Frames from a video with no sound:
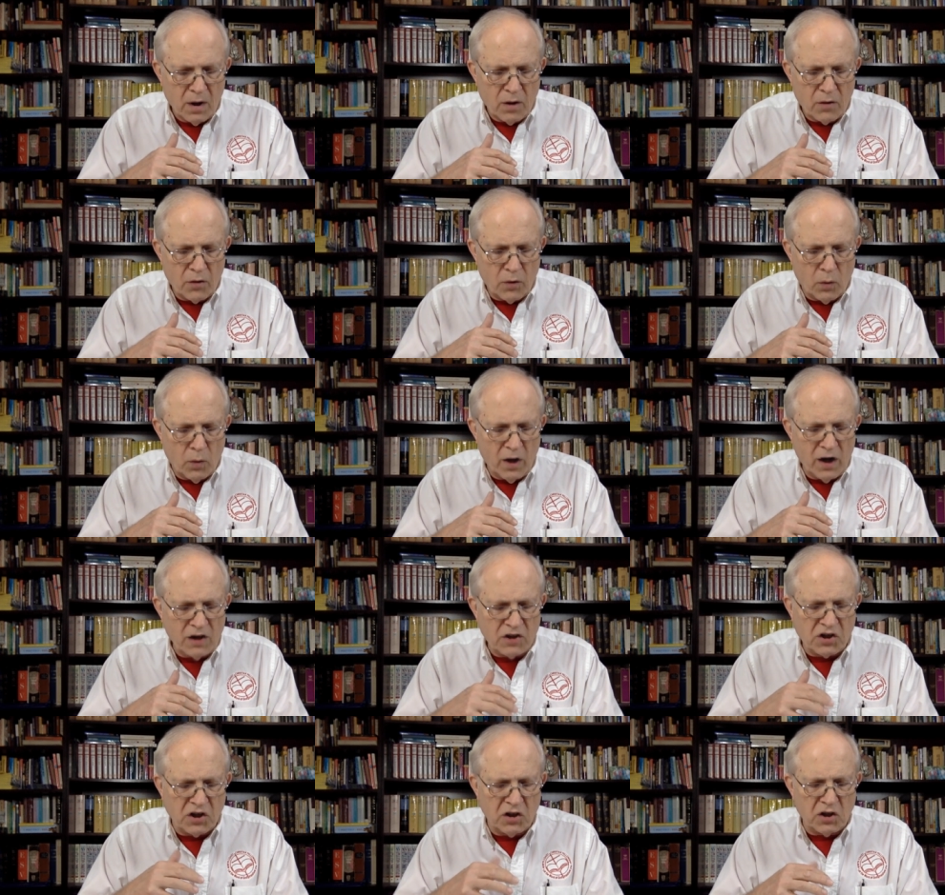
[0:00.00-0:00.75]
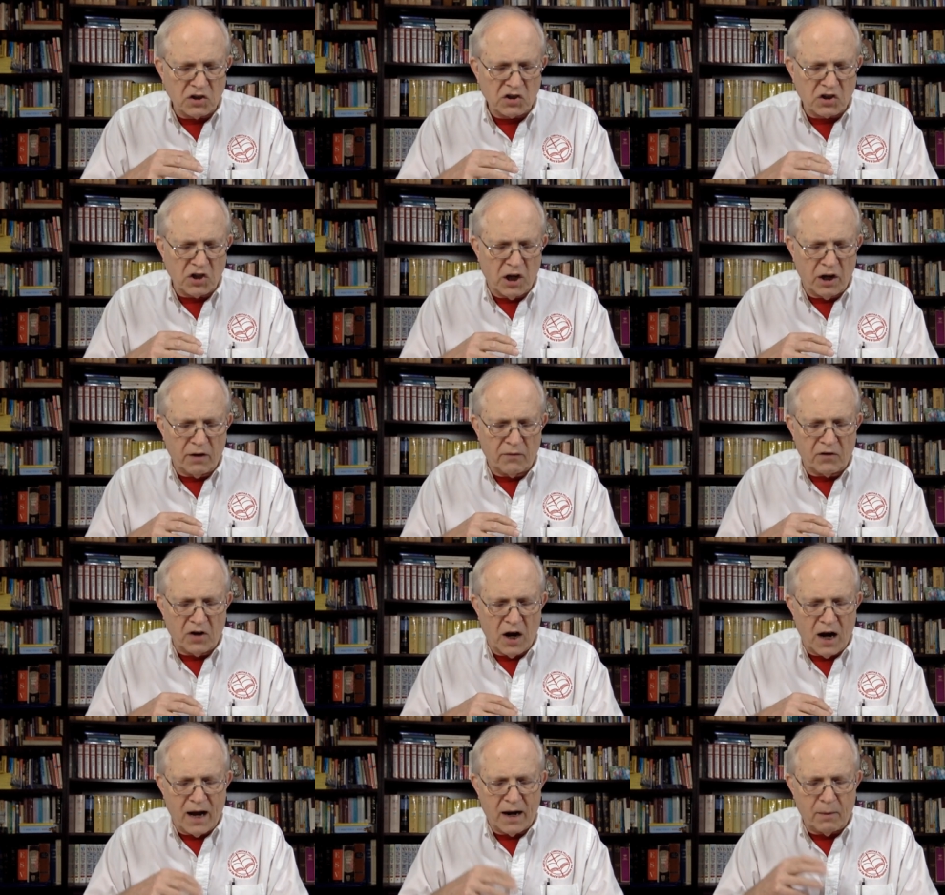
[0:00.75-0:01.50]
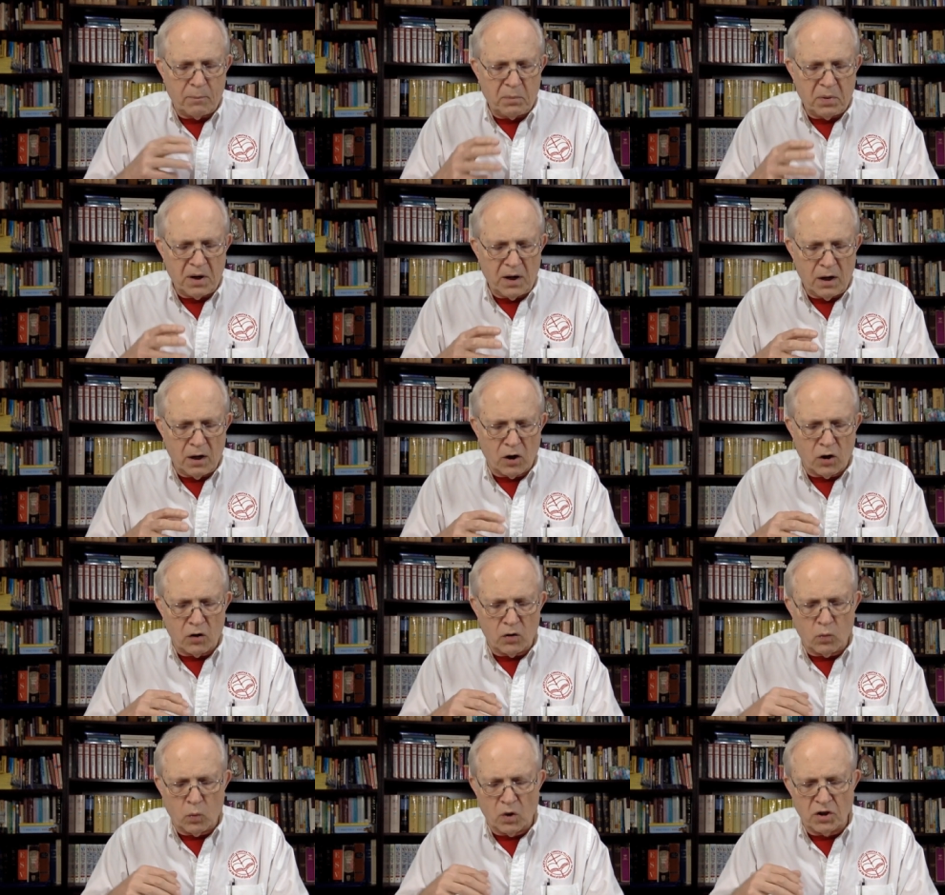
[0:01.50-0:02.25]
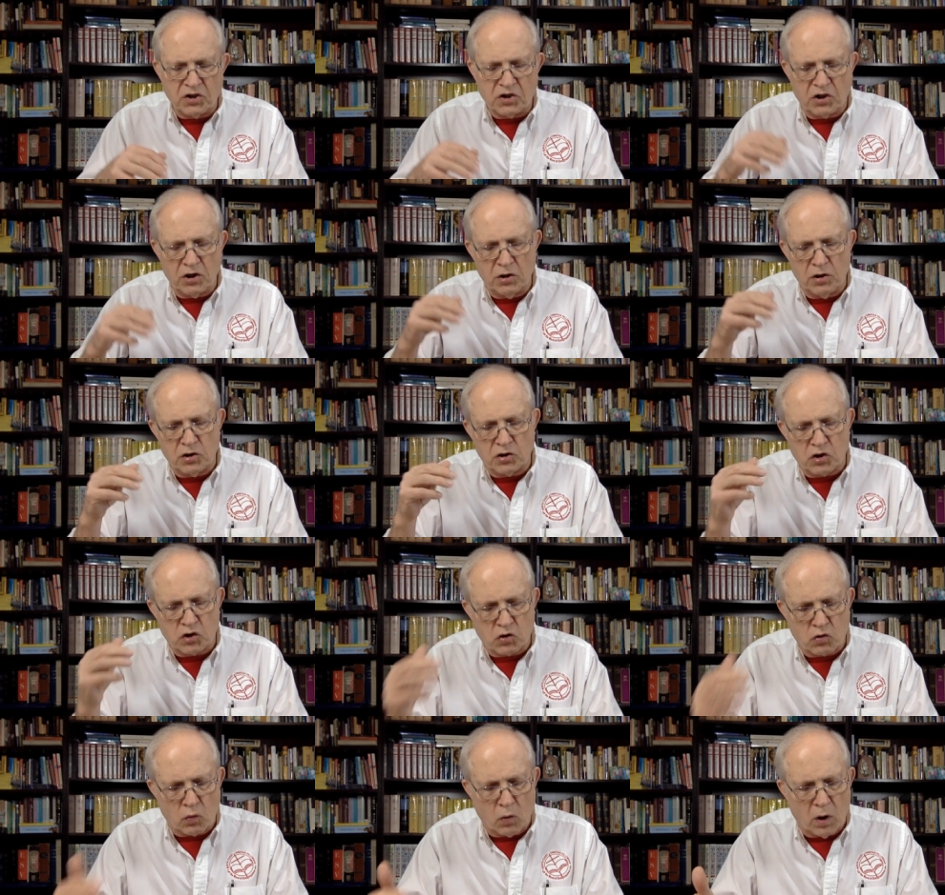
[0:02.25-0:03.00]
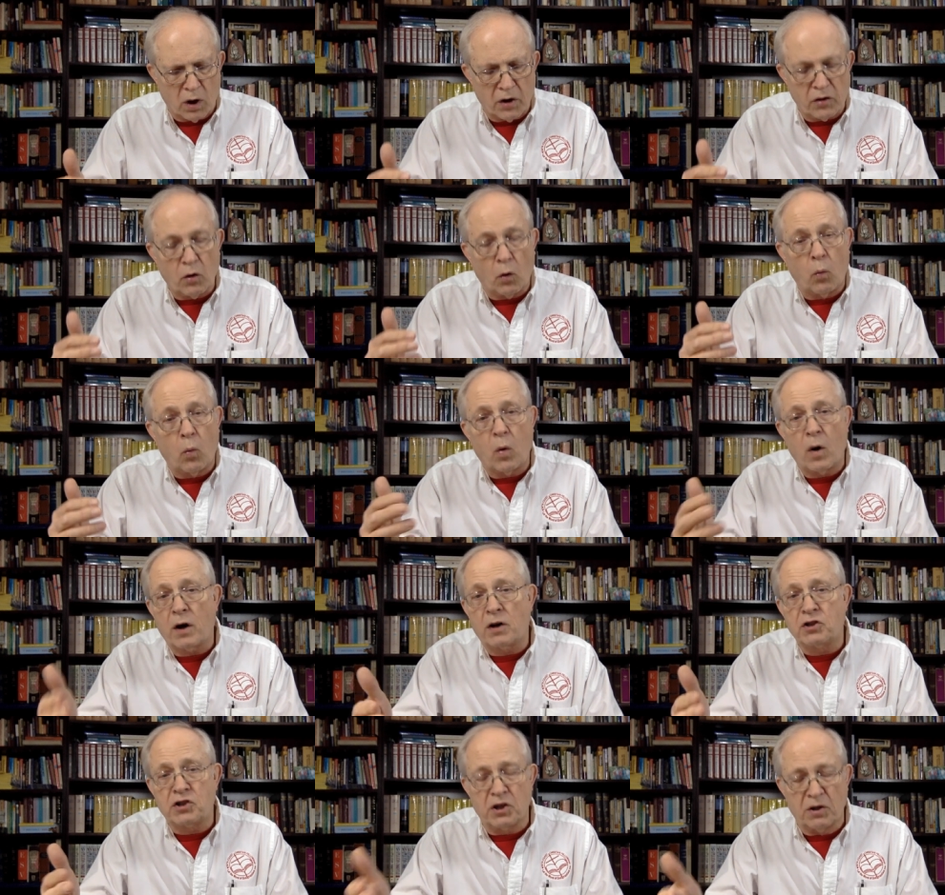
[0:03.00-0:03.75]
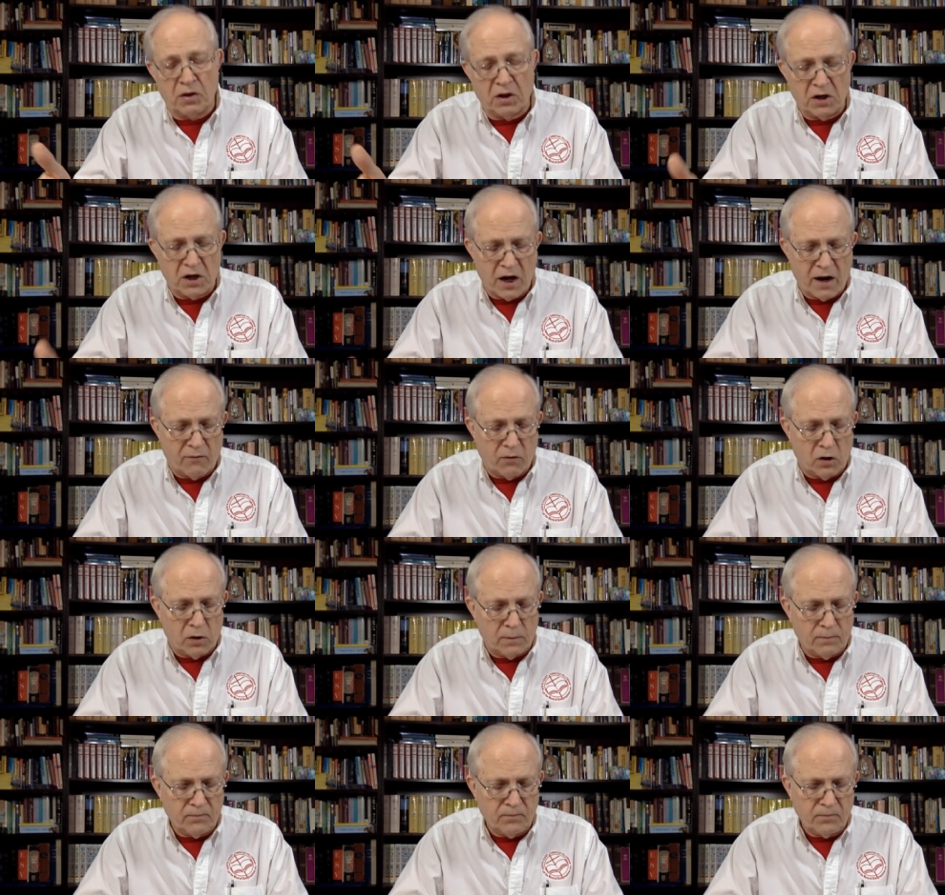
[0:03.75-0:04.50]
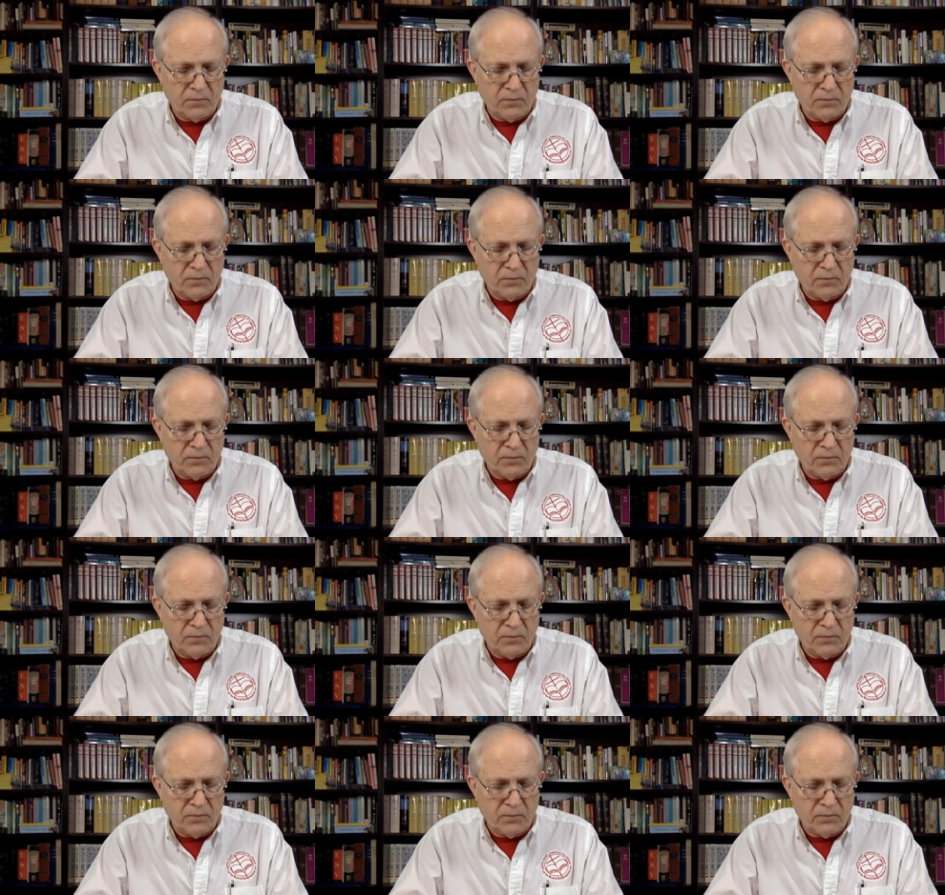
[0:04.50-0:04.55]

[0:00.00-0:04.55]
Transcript: The reason the Son of God appeared was to destroy the works of the devil.